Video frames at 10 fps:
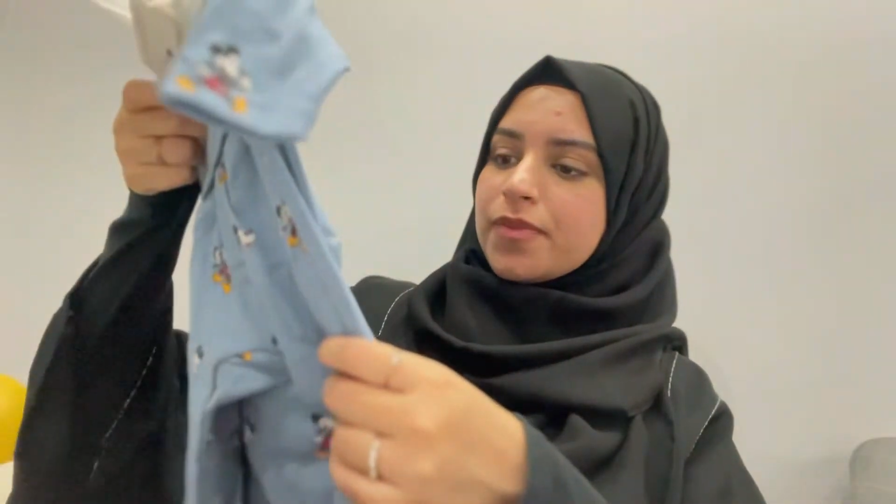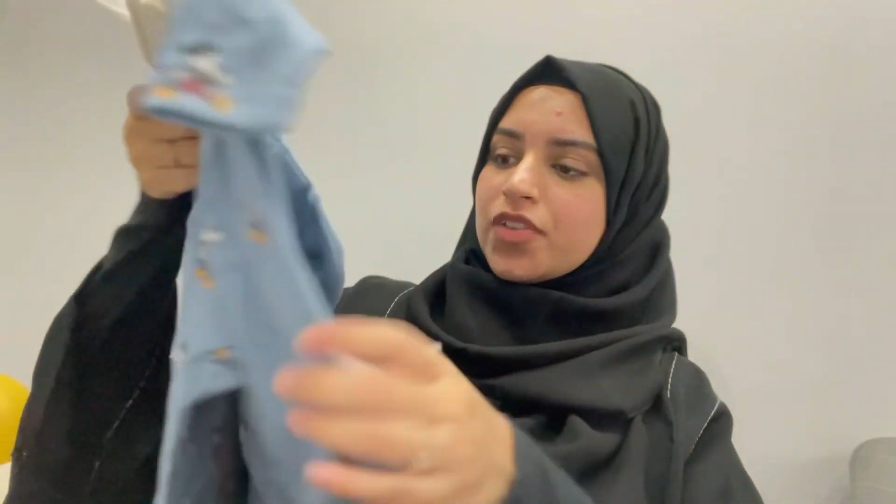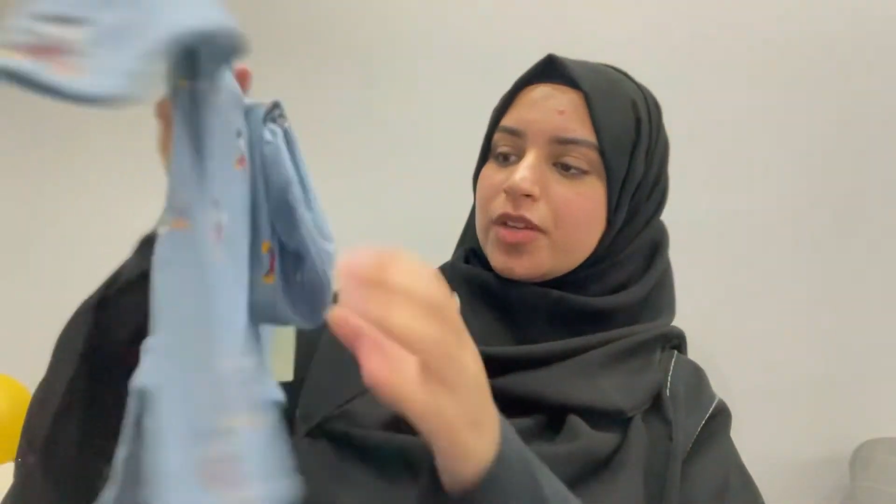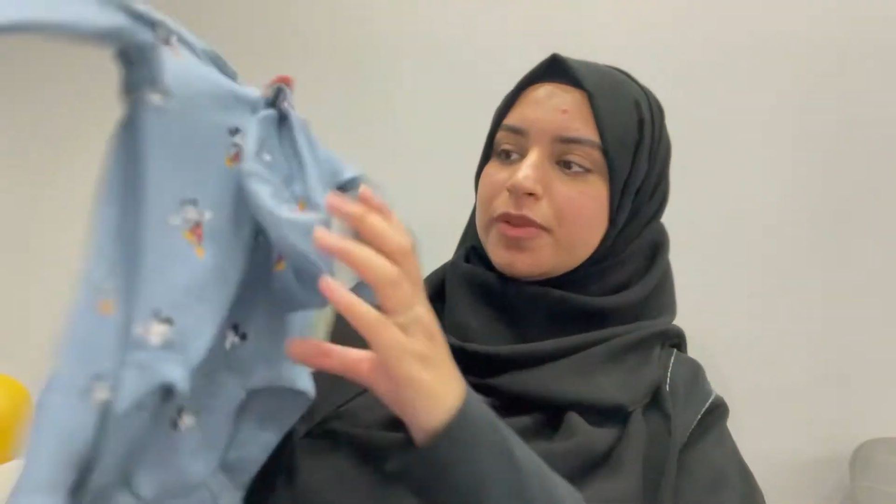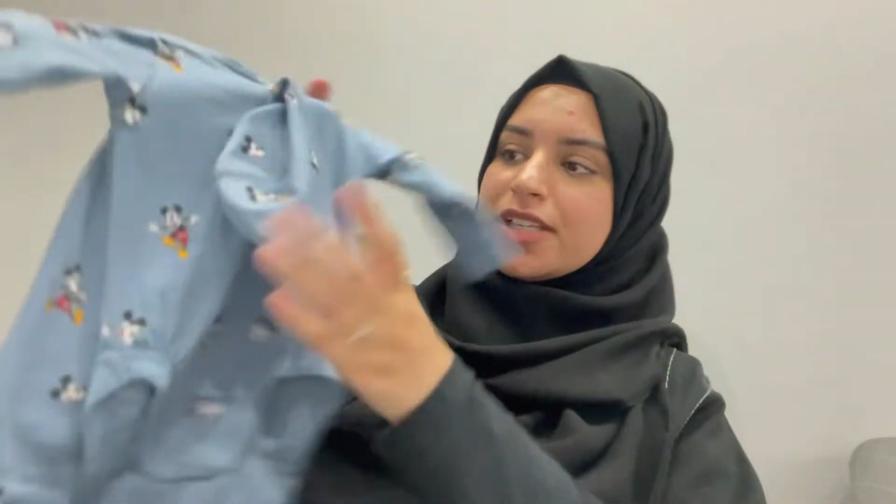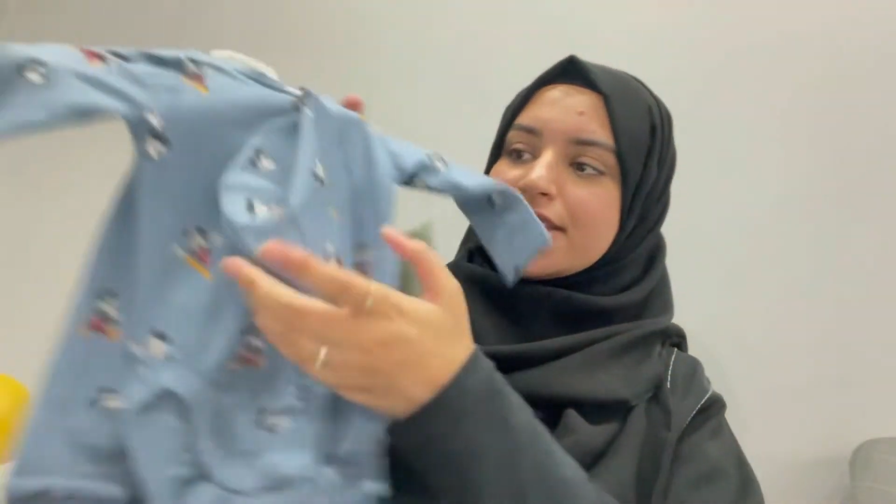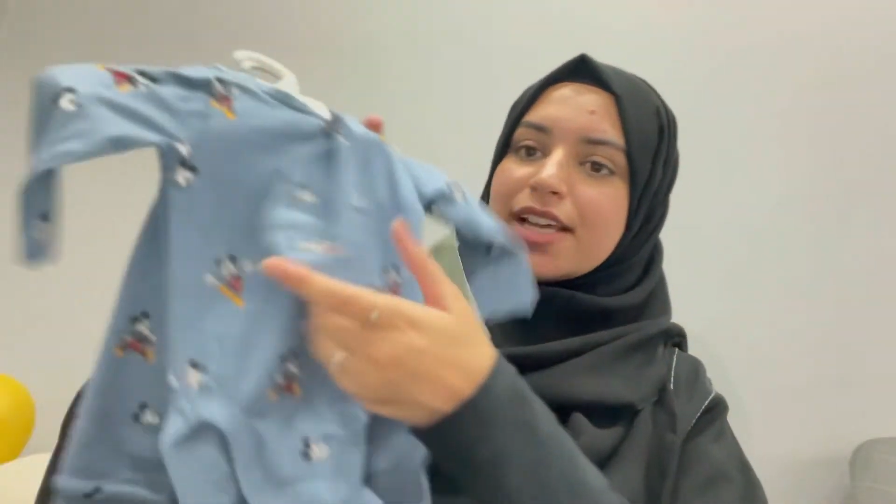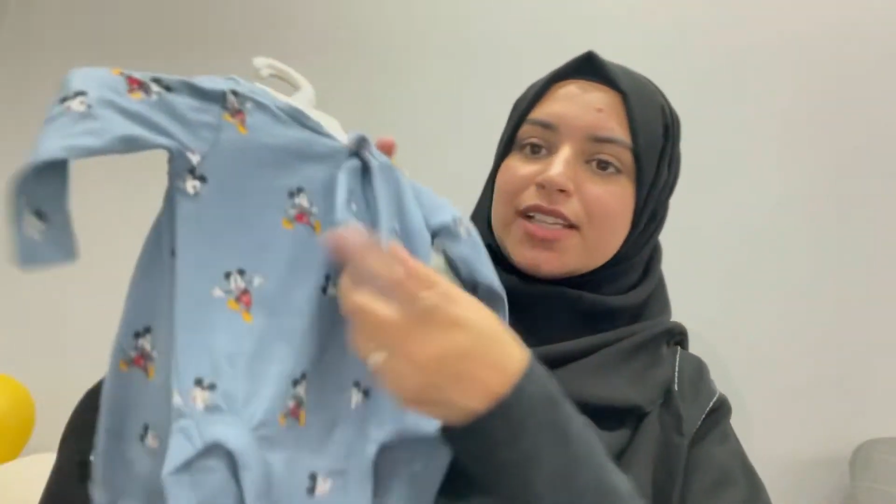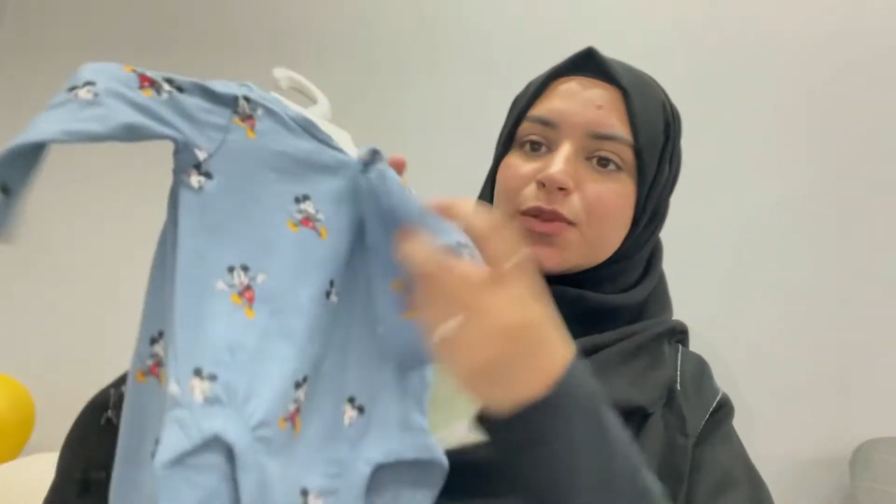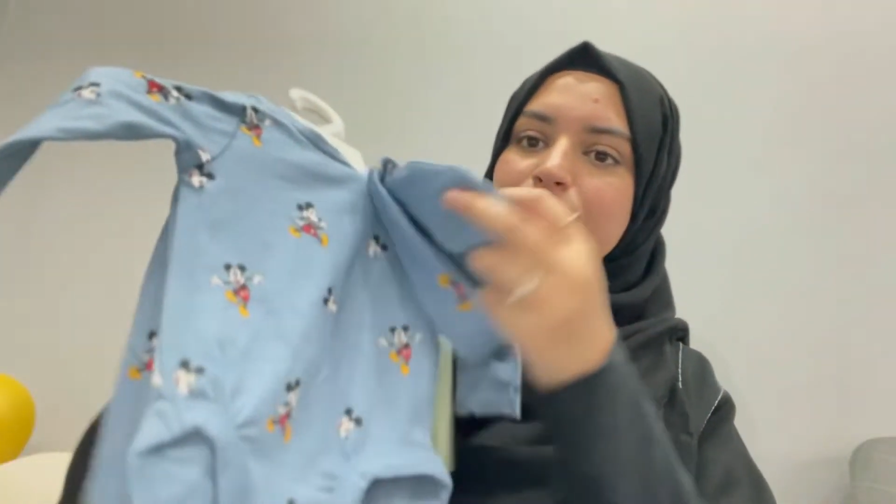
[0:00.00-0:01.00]
three-piece set
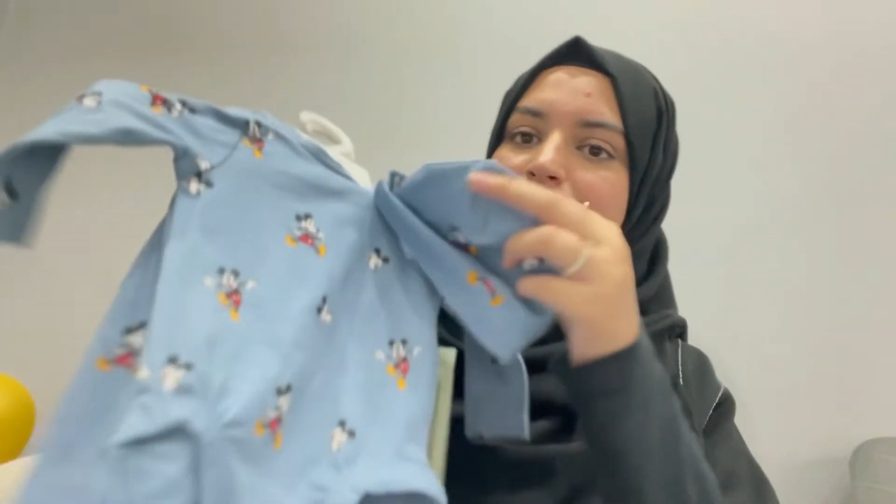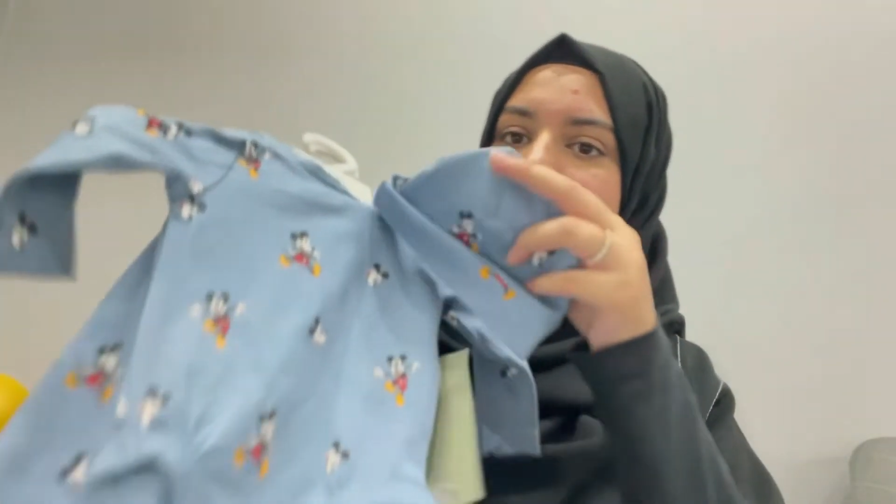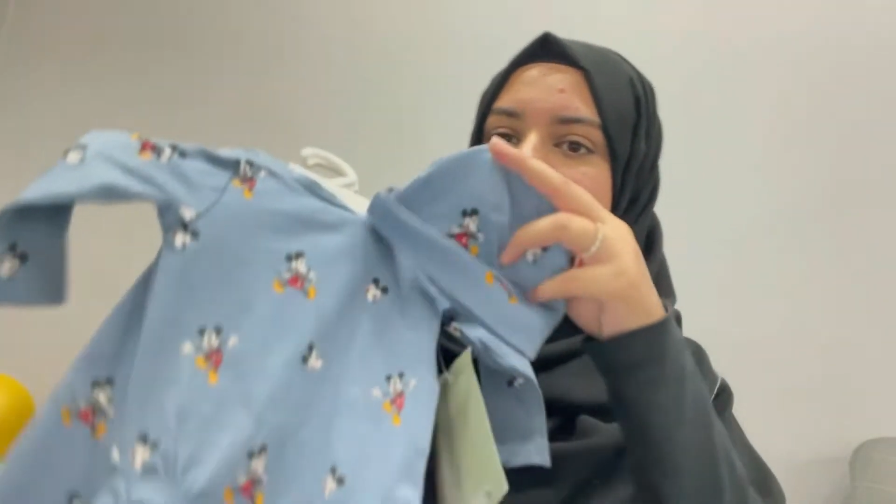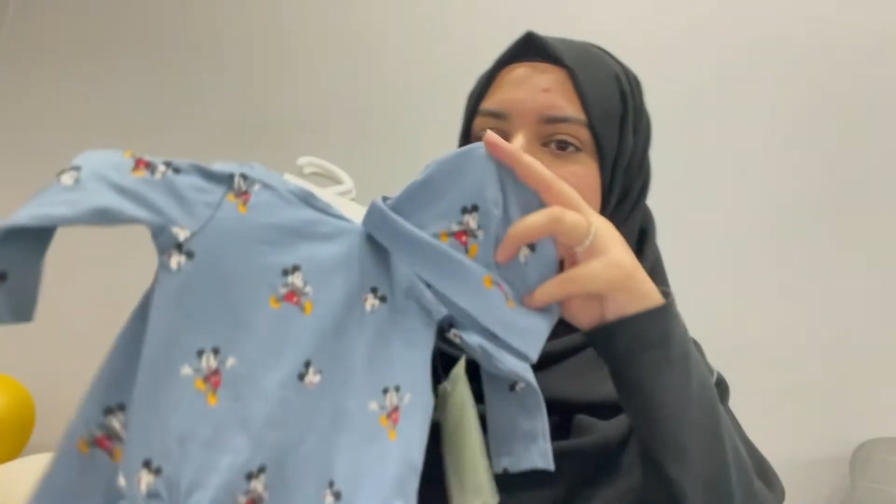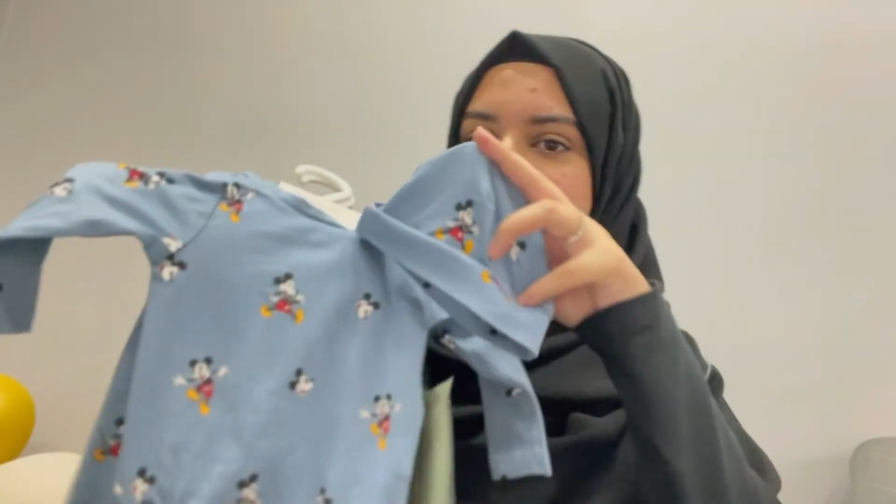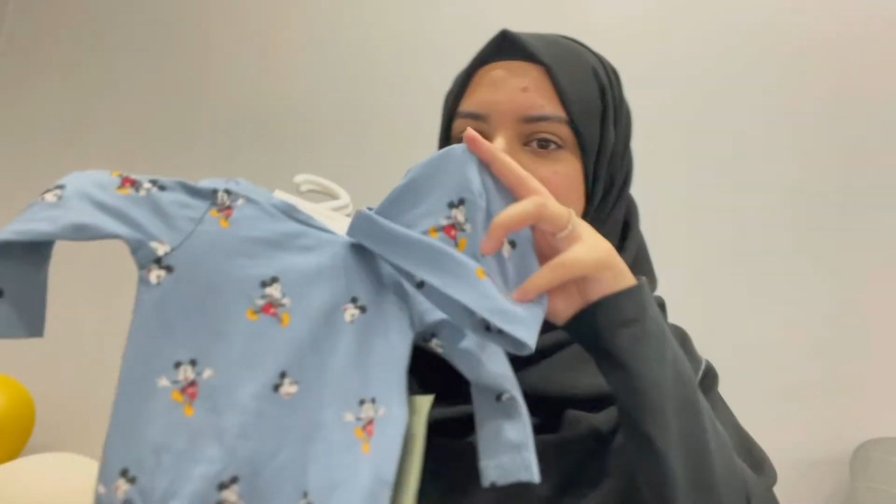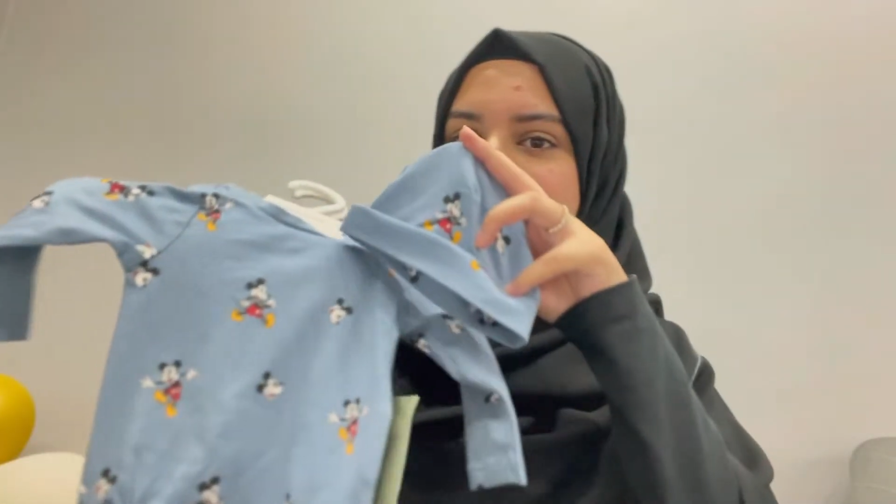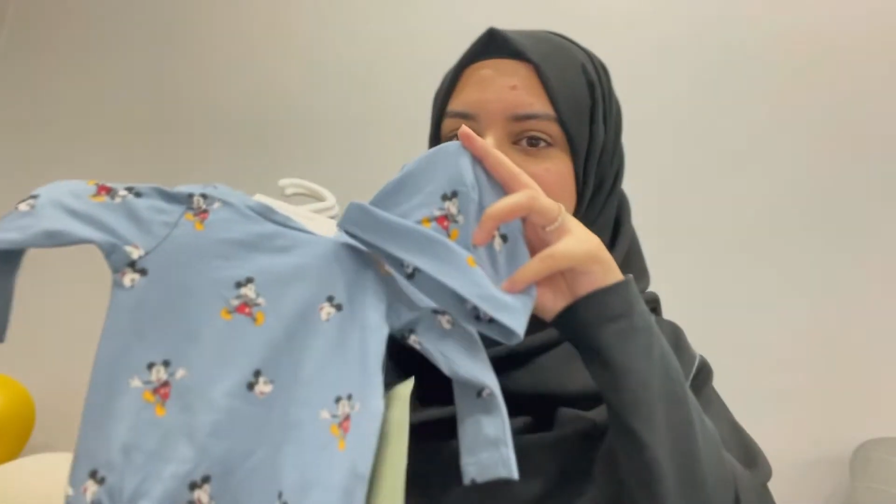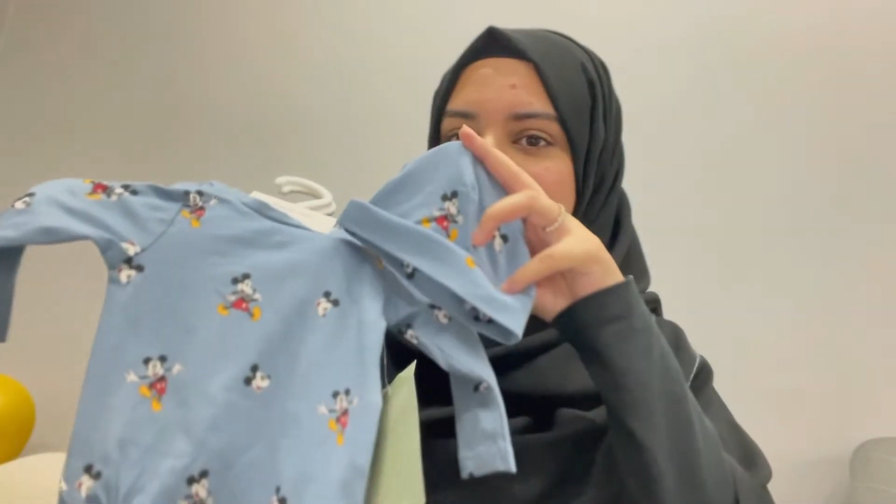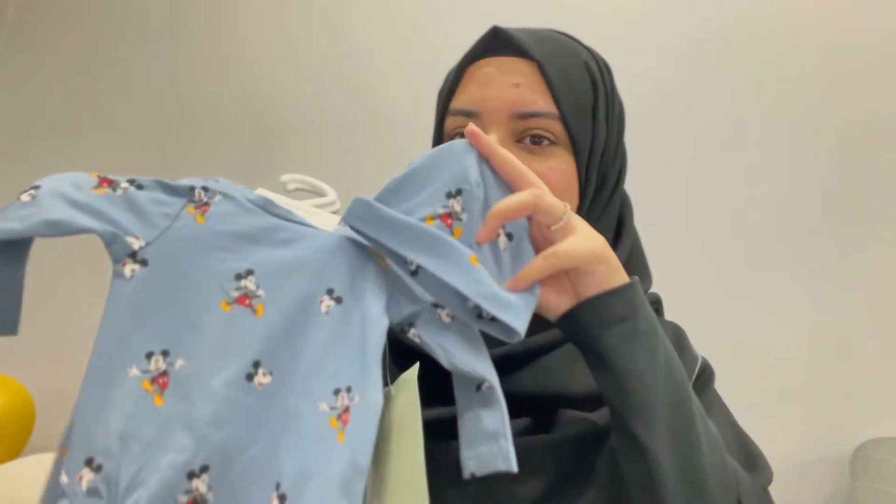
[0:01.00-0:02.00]
as well. Comes with
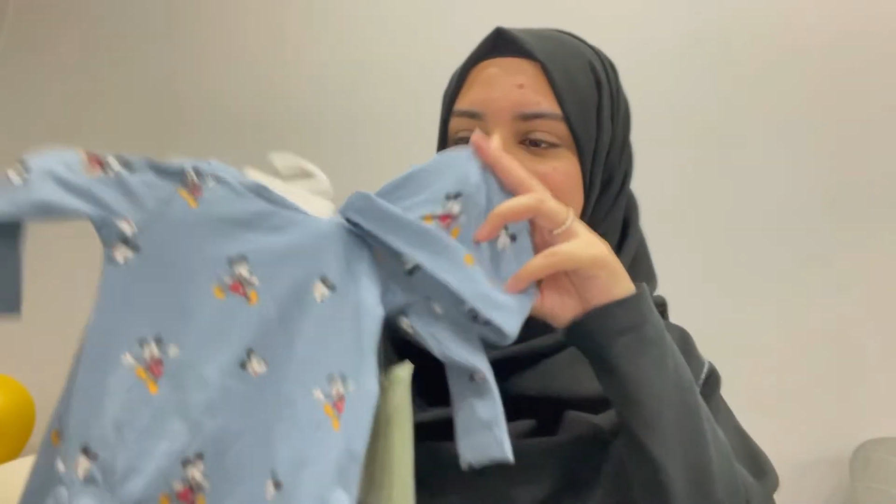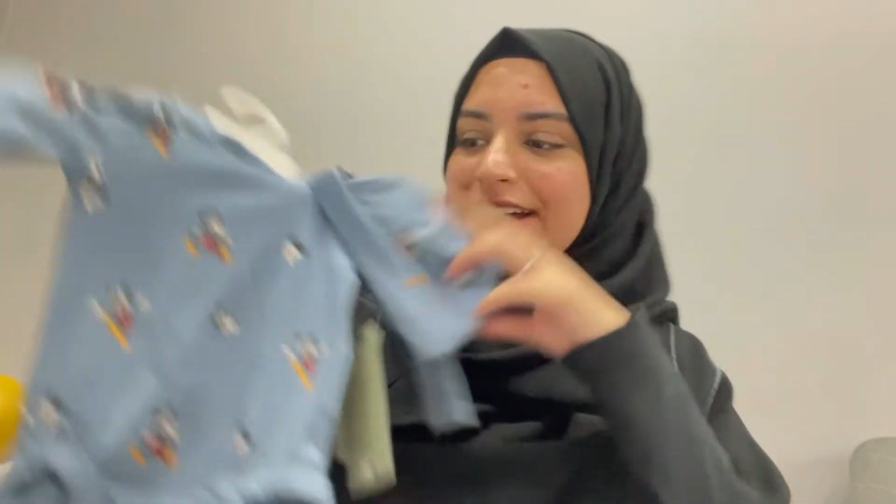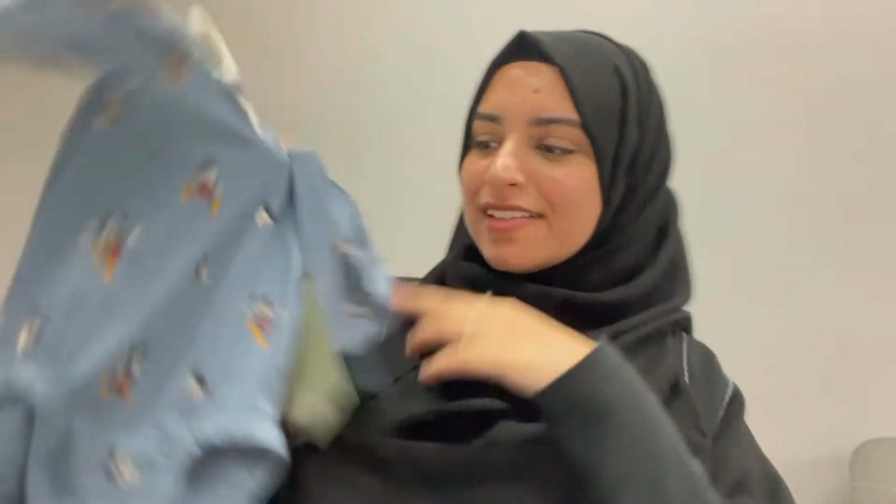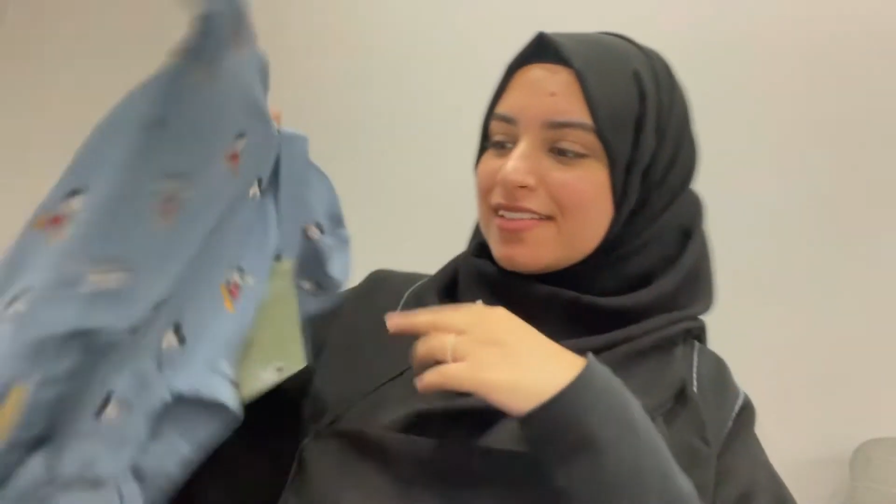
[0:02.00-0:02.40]
a little hat